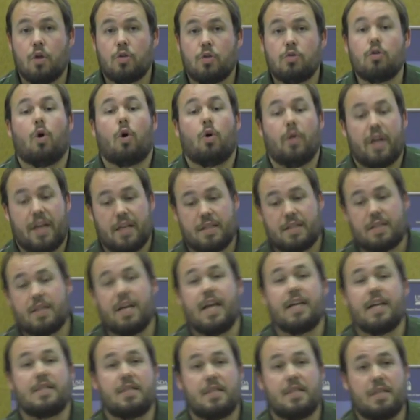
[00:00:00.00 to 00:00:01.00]
It no, just it's, goes
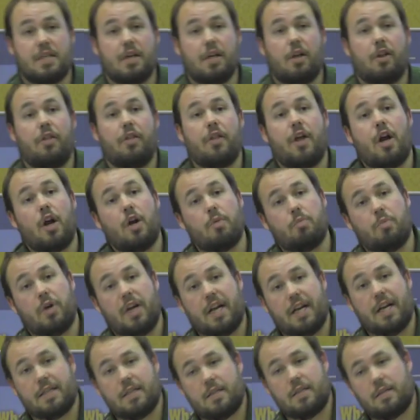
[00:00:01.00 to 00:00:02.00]
it's still there,
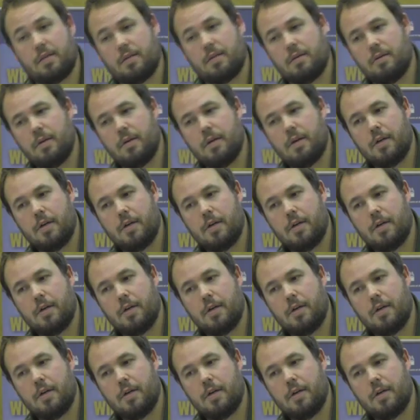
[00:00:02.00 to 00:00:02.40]
but it's